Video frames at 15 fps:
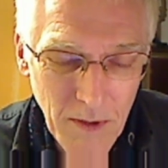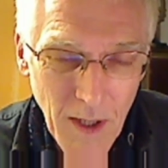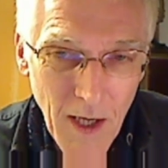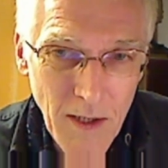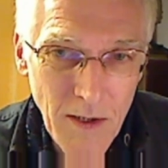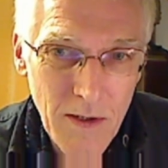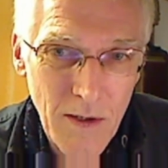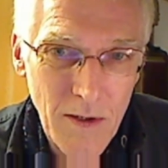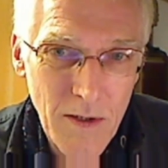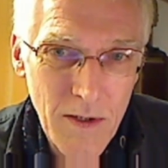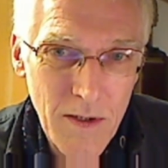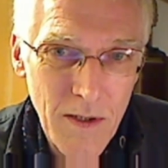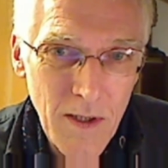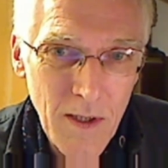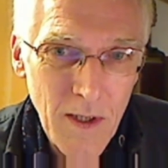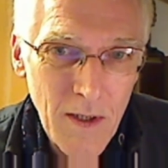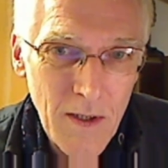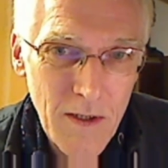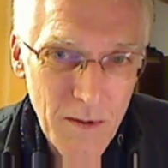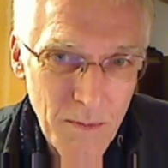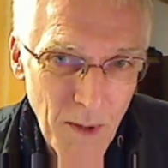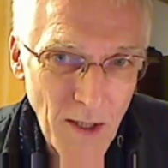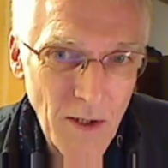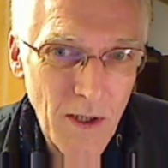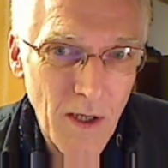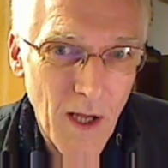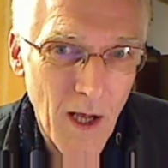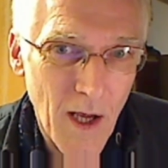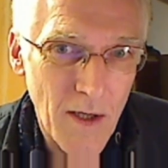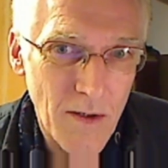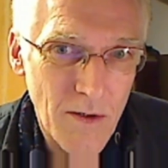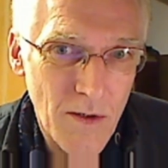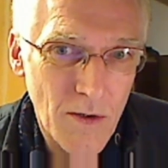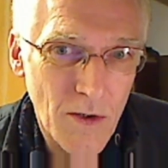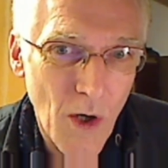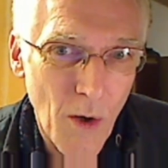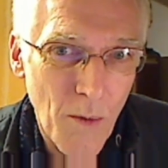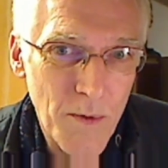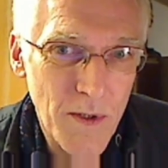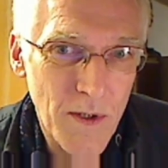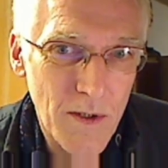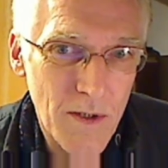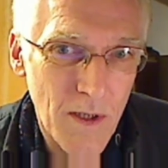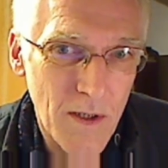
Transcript: licensed specialized shops is,